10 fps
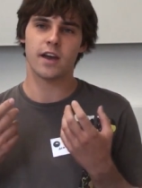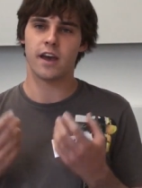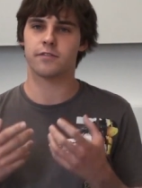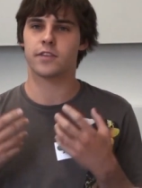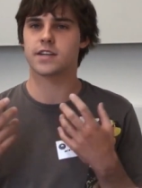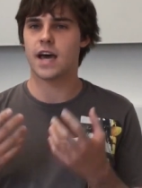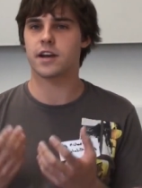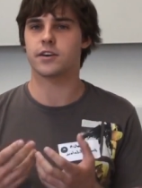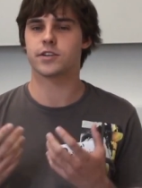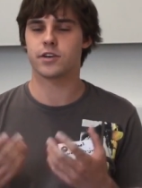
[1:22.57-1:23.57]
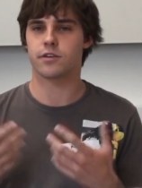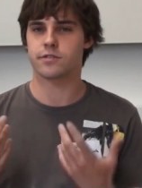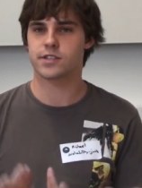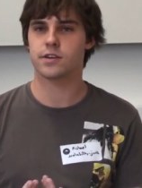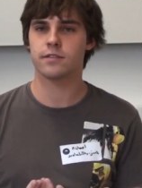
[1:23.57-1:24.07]
have the data on your
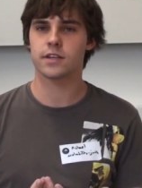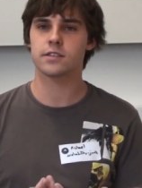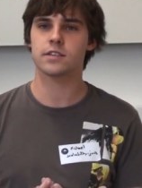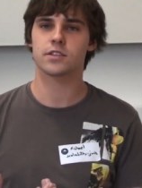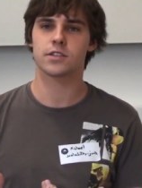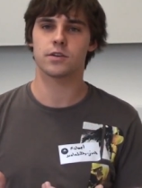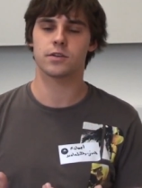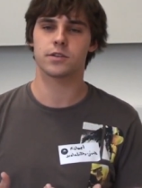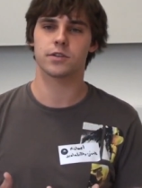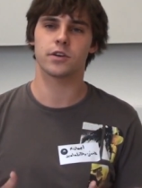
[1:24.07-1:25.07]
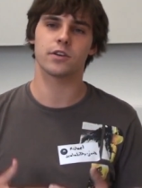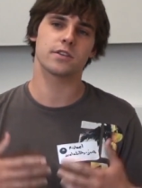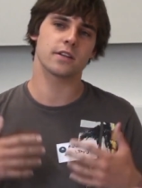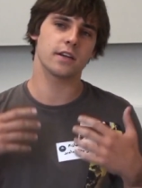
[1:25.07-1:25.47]
own servers, so you're not